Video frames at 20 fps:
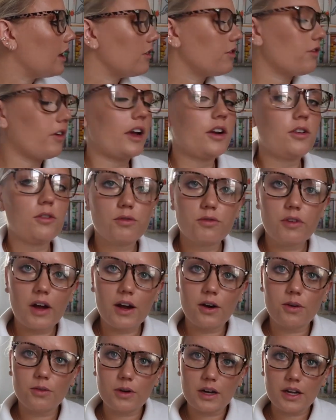a final
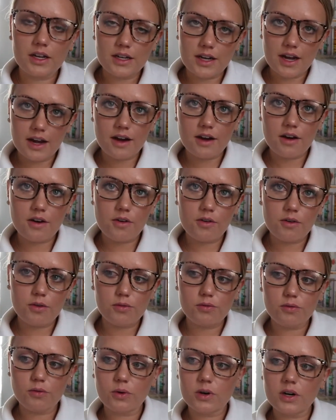file right now
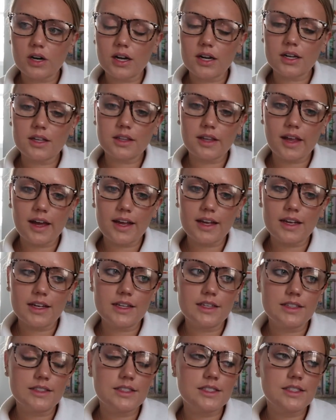for a
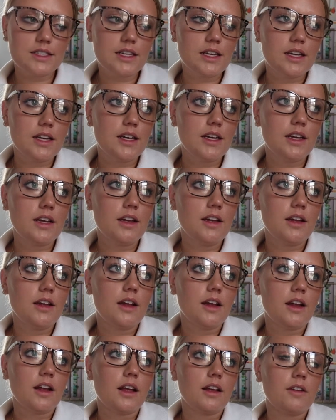client.
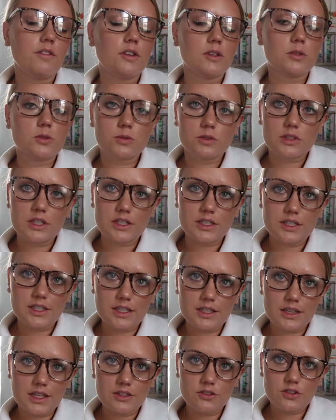Feels really good to
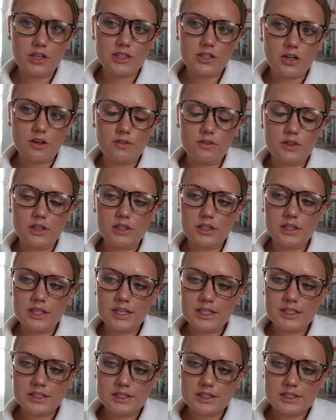get that checked off the
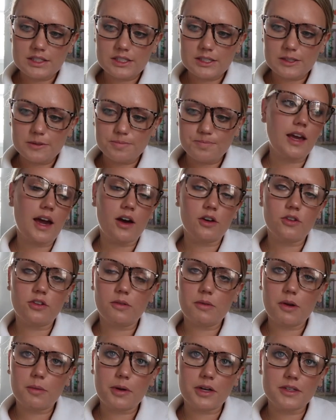list. Yeah, I'll
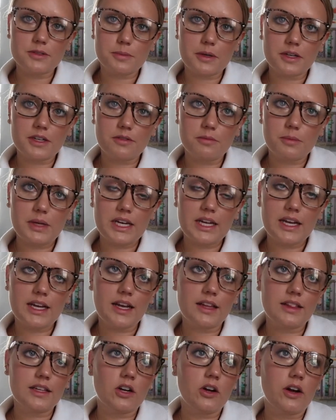do my prospective
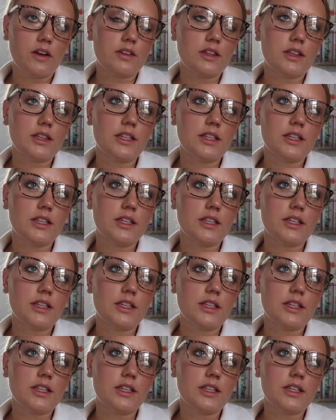meeting, and then I'll have a